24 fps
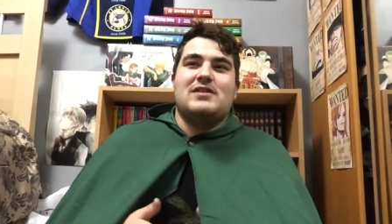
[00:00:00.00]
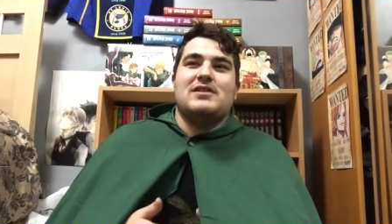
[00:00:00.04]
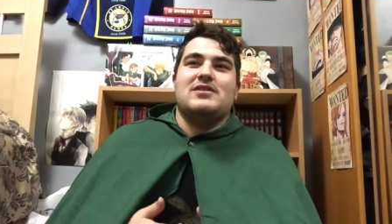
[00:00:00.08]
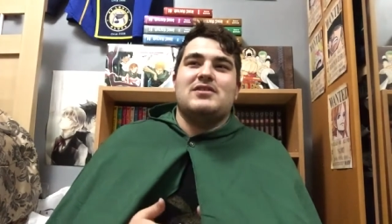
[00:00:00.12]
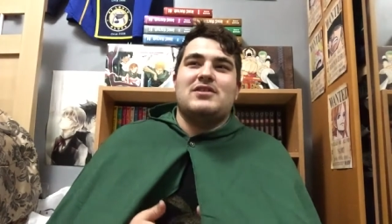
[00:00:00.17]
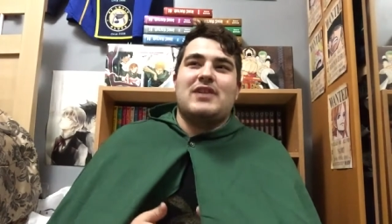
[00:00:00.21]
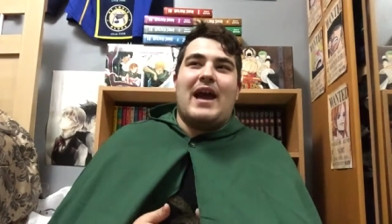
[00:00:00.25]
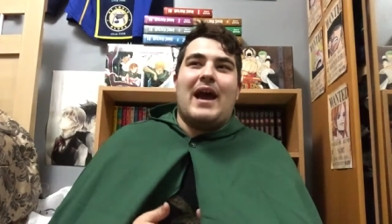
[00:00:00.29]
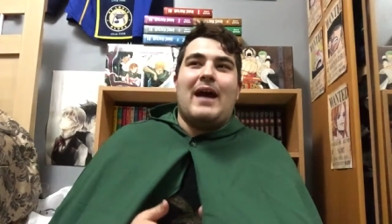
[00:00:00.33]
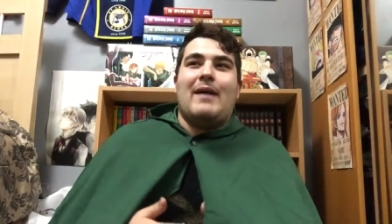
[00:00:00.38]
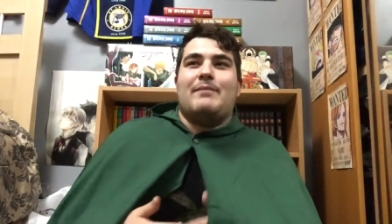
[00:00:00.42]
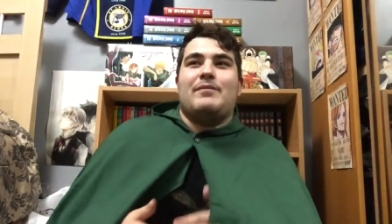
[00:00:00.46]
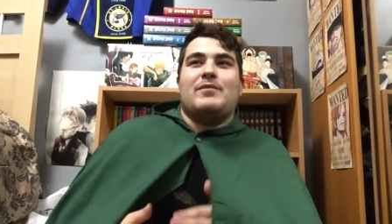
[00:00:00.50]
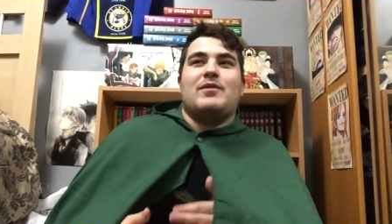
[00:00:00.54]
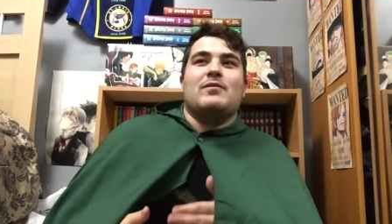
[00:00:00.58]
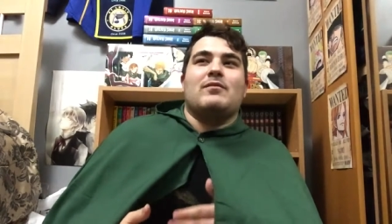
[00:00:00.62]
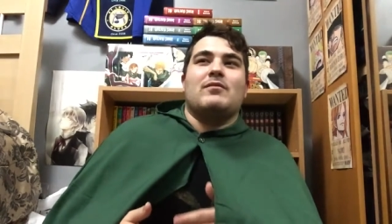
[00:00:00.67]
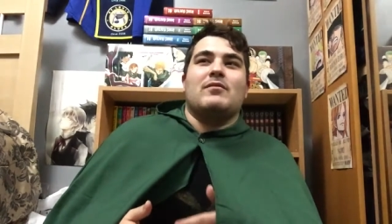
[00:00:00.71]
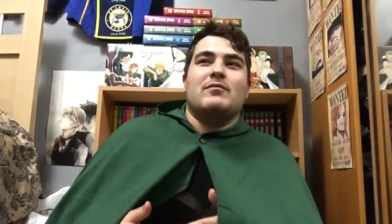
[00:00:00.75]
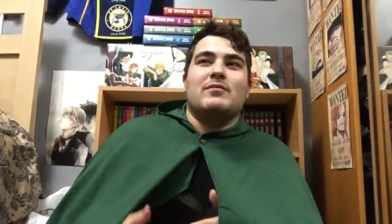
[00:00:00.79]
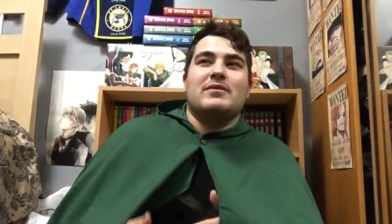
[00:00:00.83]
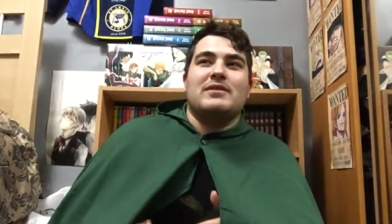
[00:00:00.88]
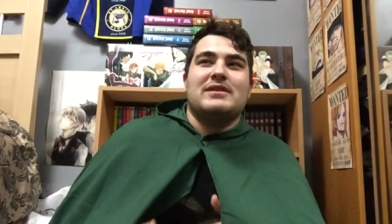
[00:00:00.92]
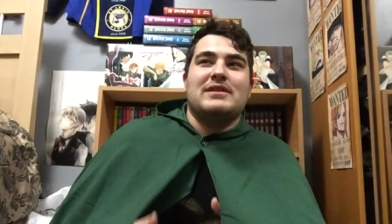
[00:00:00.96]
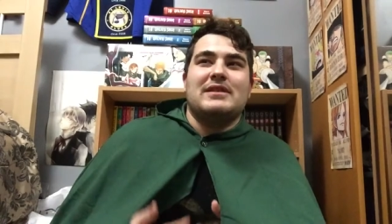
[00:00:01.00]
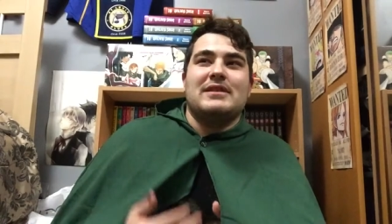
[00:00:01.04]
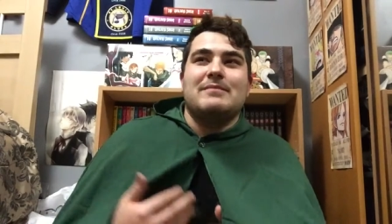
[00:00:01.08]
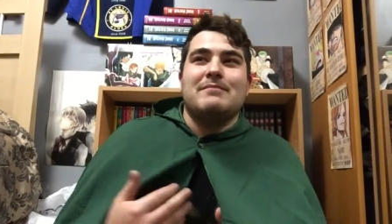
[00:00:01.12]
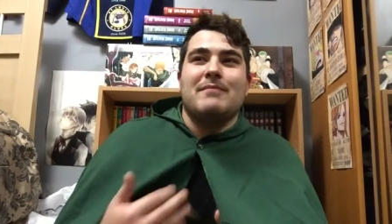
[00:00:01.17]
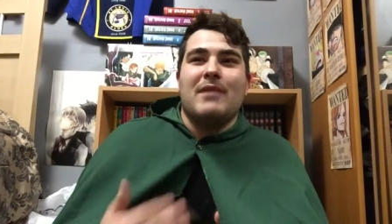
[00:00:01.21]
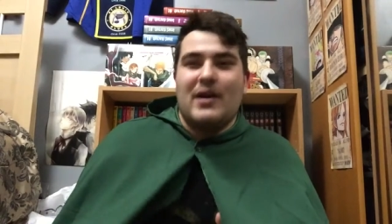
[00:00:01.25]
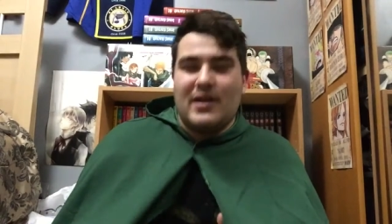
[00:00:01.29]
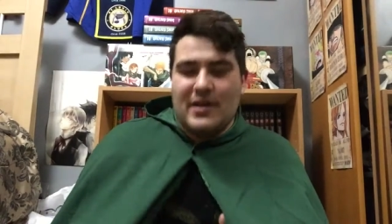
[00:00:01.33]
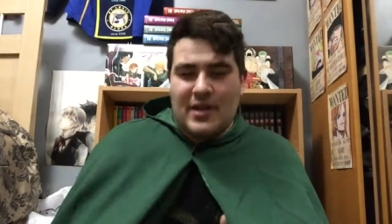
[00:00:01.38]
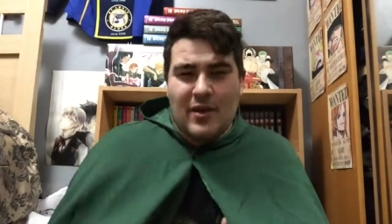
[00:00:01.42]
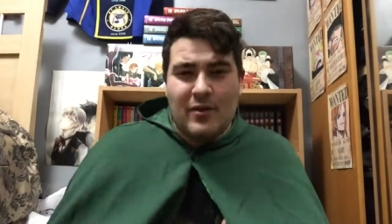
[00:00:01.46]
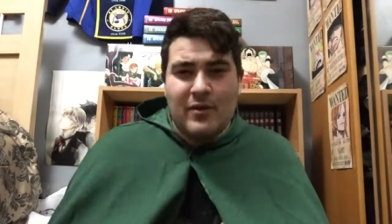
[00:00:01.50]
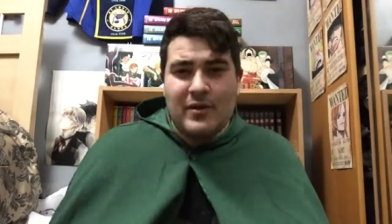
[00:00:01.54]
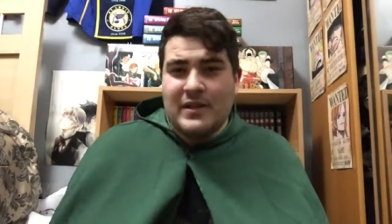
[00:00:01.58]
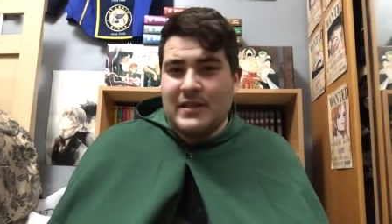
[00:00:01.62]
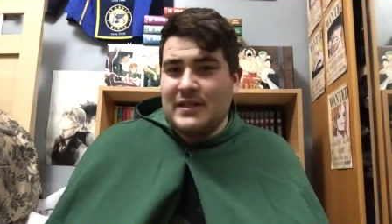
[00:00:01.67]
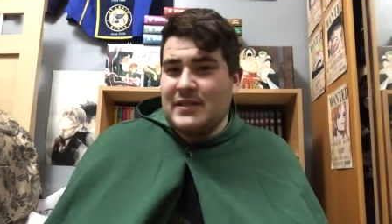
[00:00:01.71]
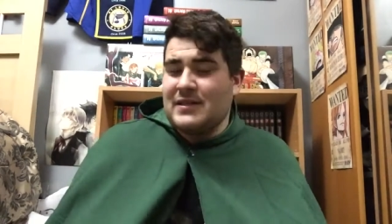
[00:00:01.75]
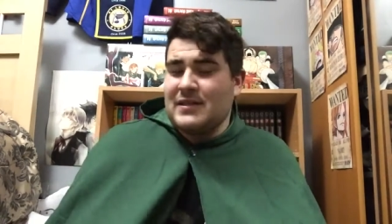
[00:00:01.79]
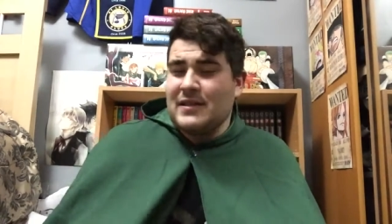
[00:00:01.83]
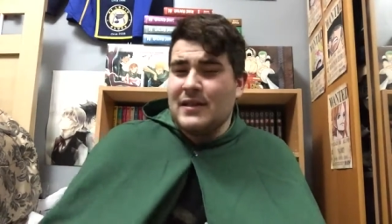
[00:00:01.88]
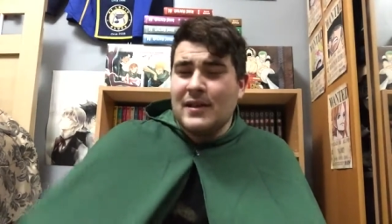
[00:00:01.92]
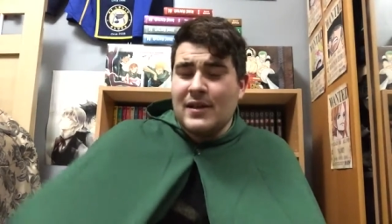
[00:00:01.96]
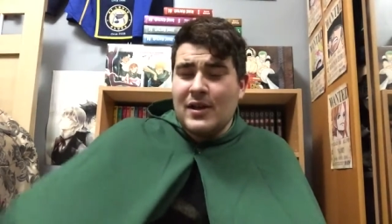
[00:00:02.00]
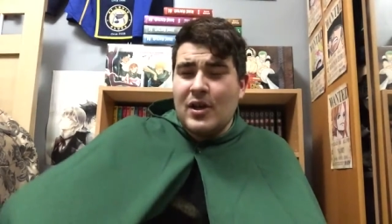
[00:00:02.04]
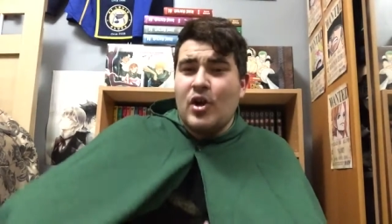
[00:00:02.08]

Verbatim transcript: This chapter where we see Meliodas